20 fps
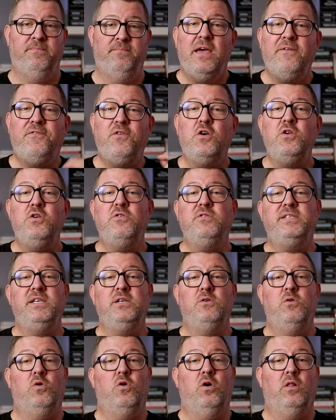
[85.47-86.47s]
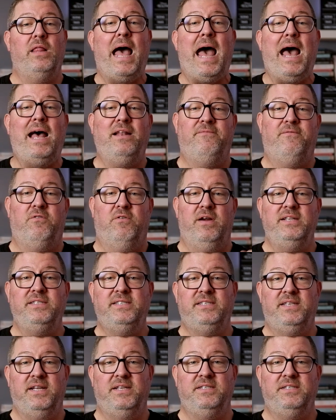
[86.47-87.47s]
If you're using Google Ad, for
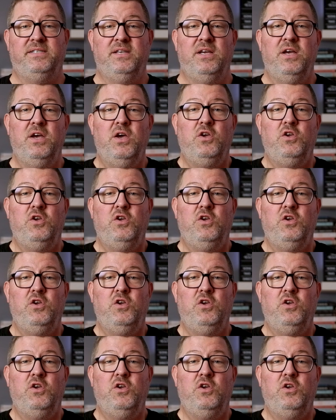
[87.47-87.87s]
instance,